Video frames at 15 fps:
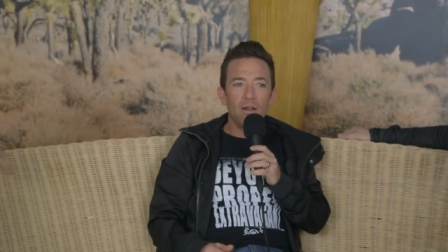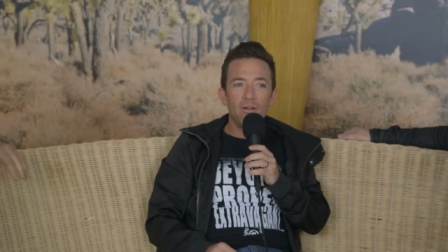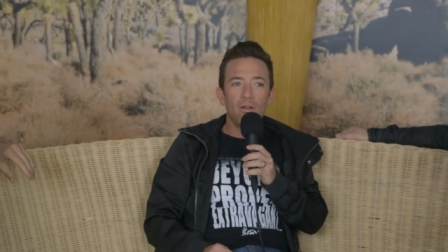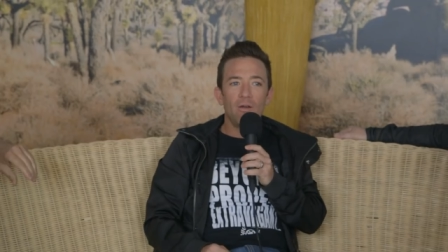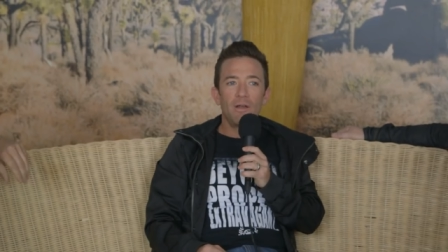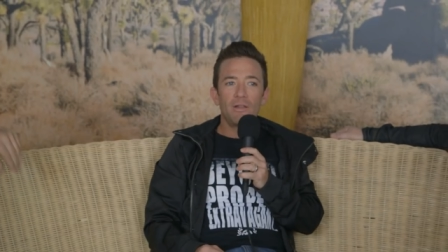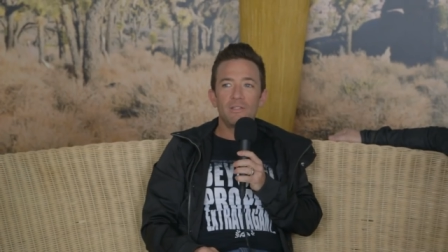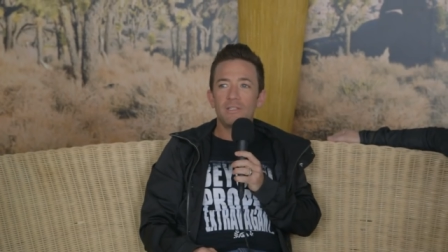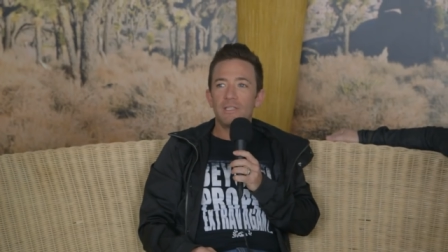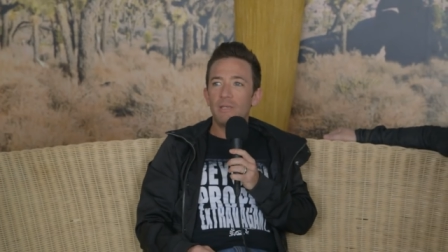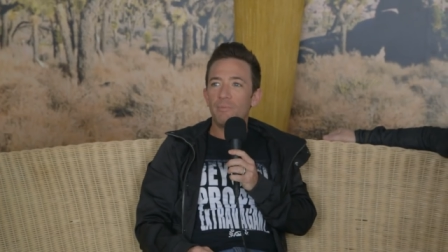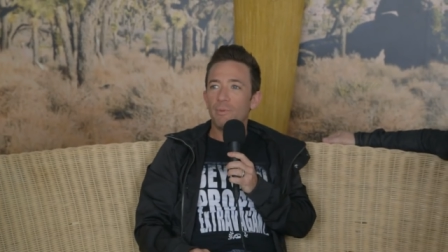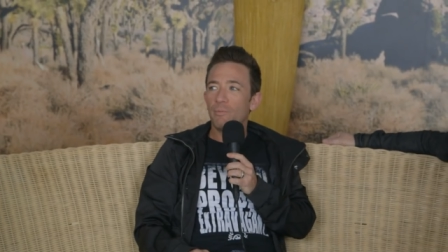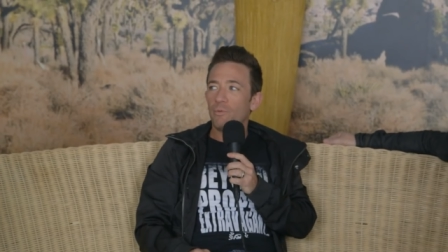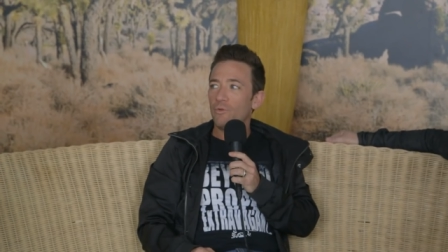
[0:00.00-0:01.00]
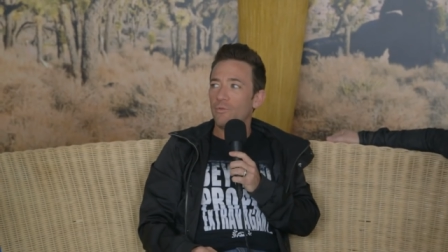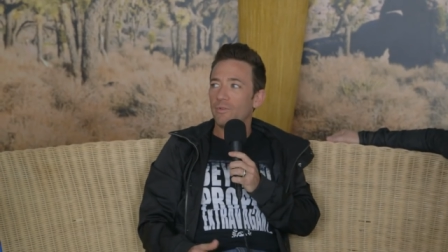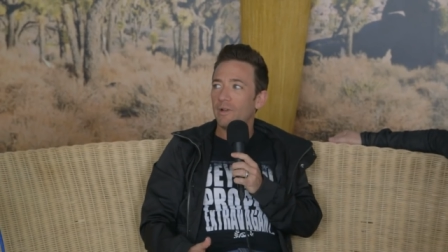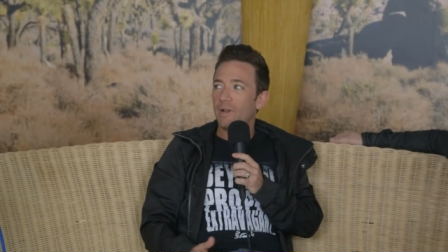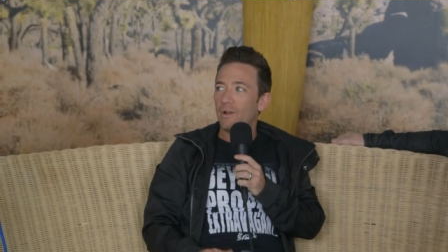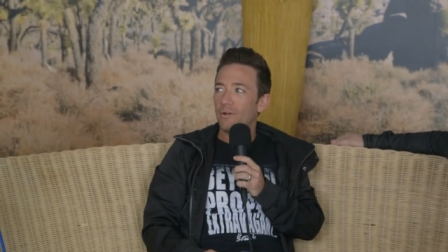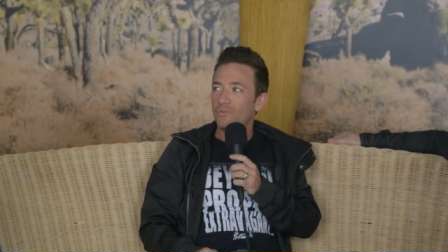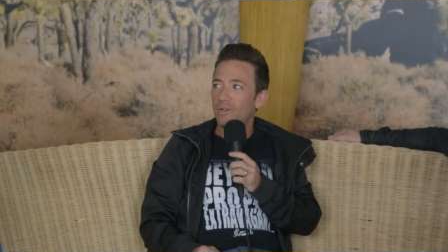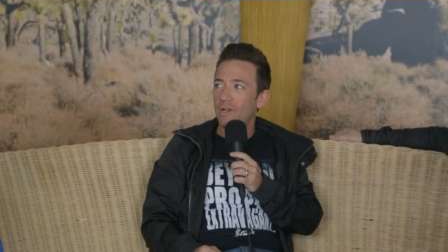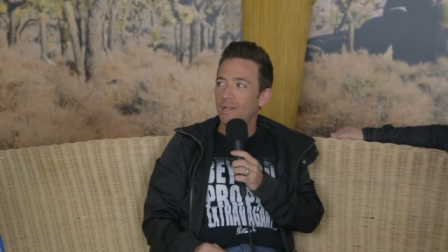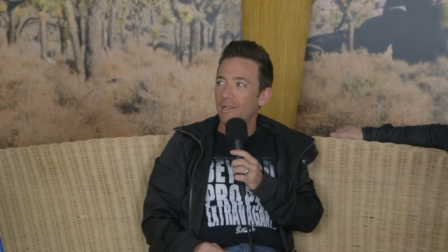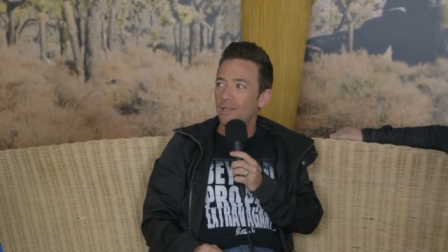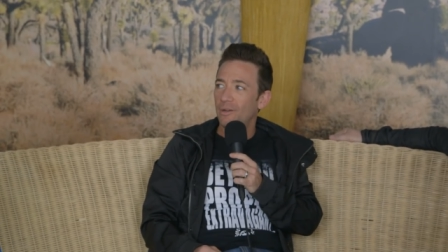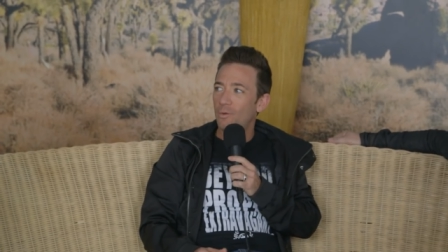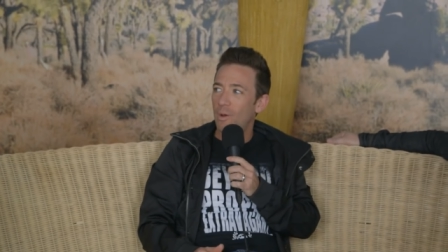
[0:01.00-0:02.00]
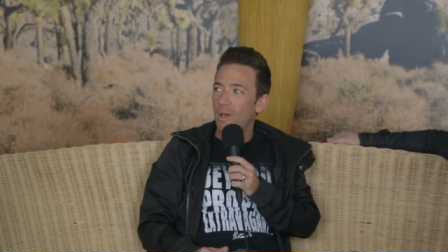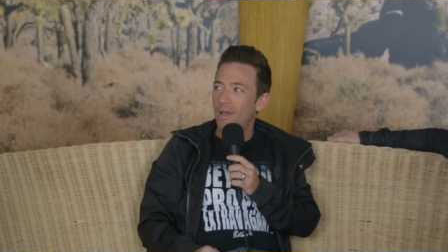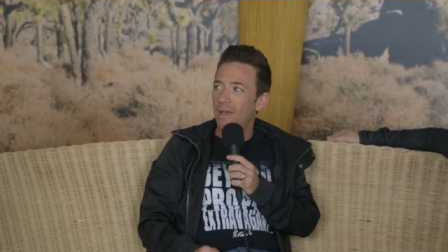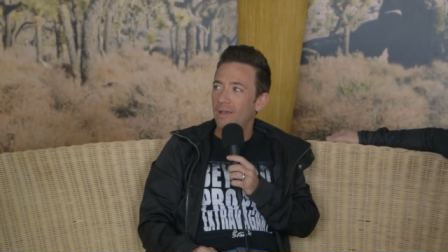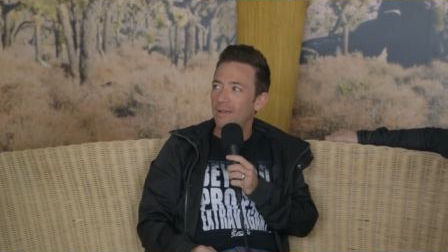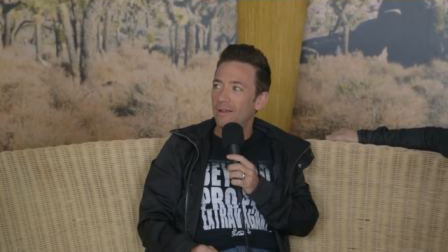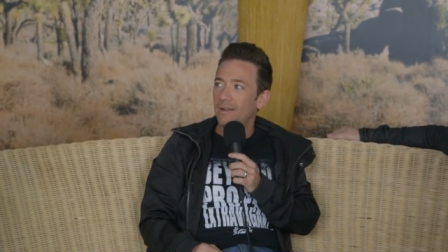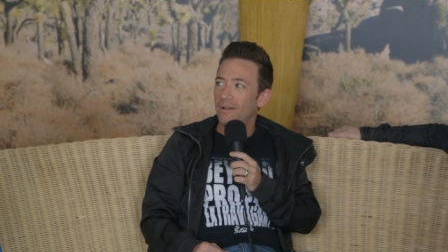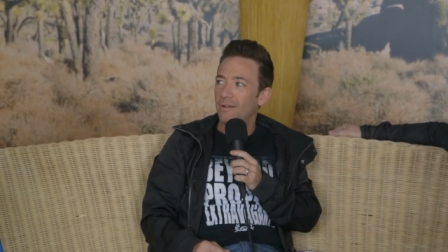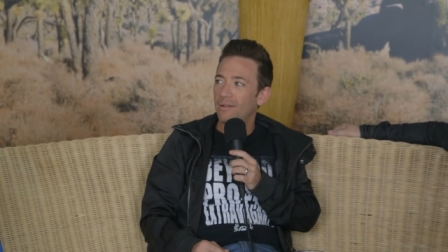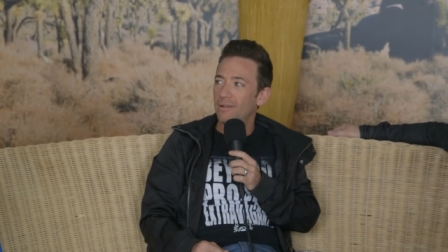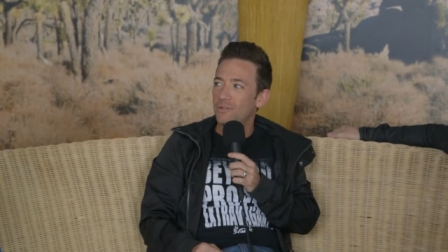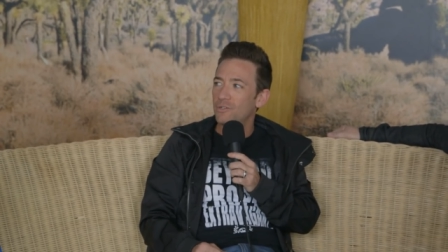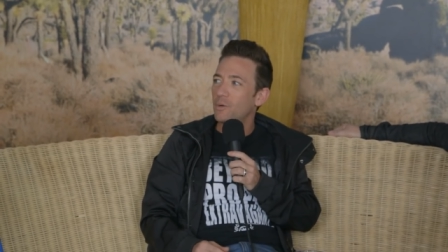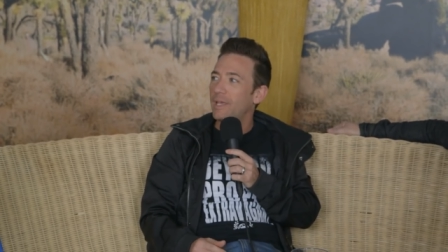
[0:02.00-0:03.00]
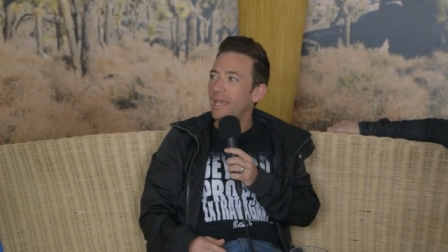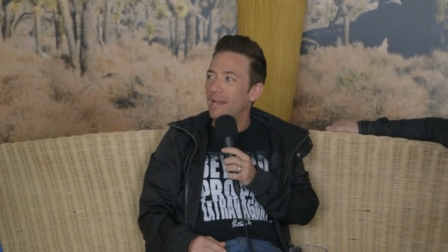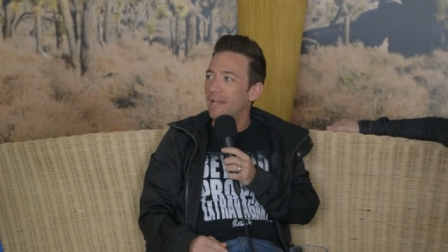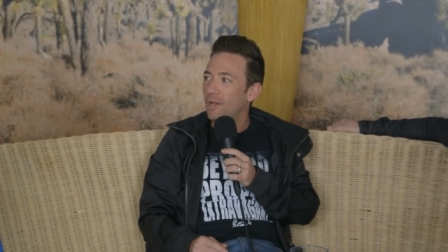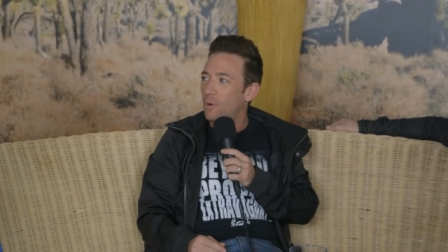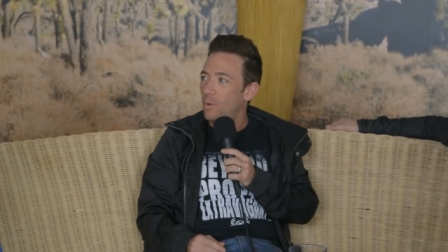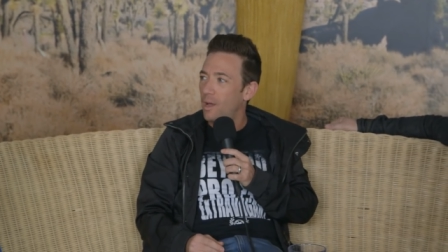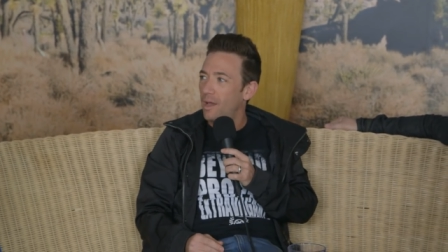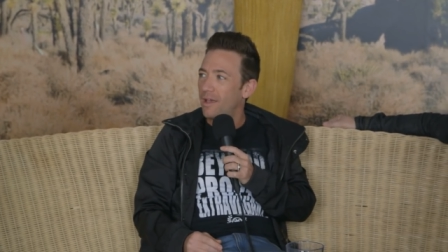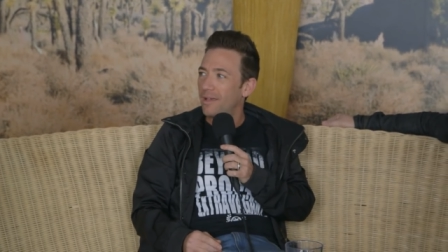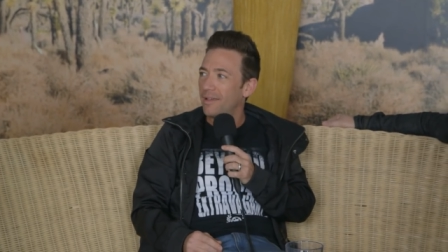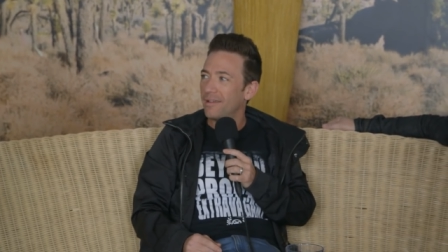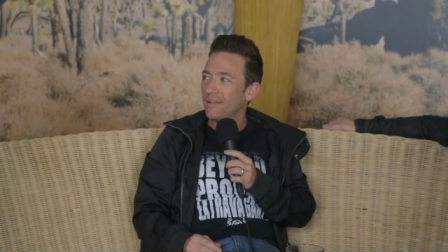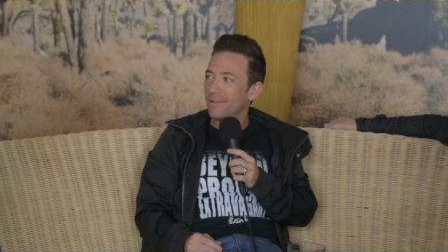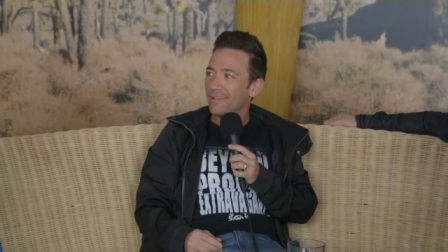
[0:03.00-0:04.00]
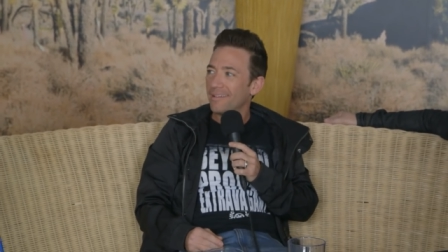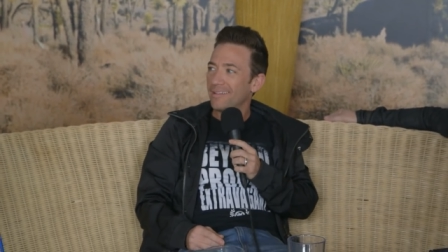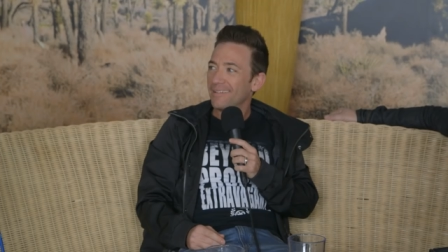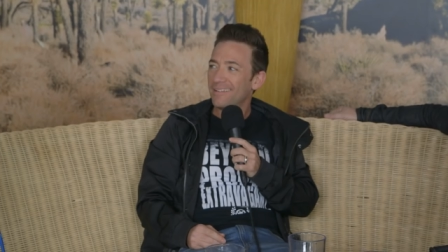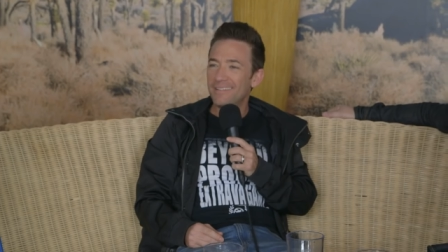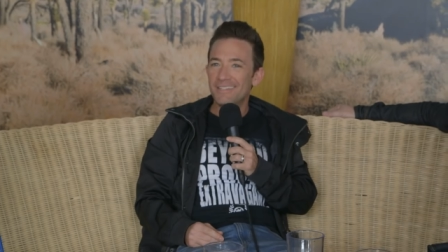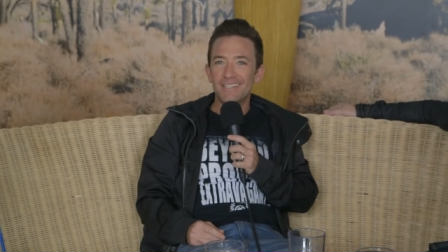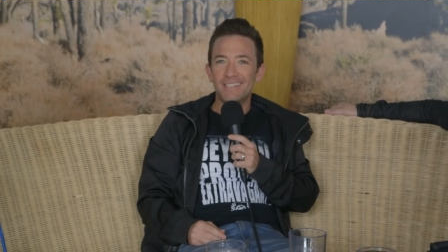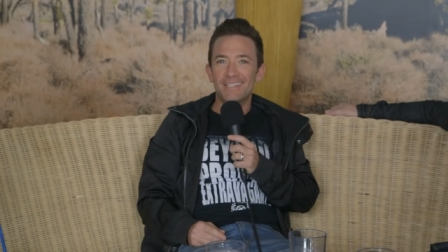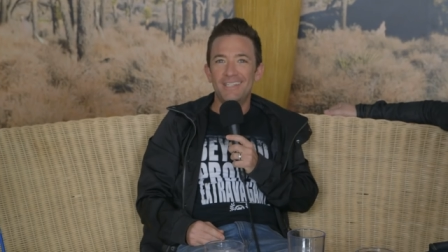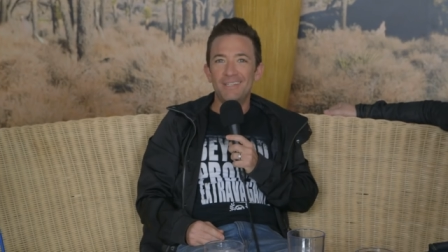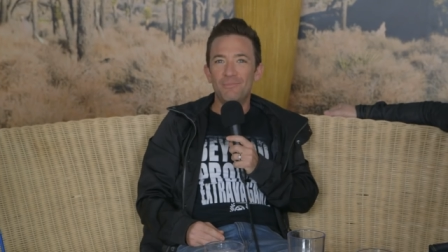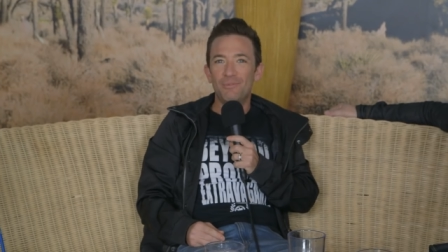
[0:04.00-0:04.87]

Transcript: I don't know. I just keep it moving. I don't yeah. try to get away. You know? yeah. There's no getting away. There's no. You just away.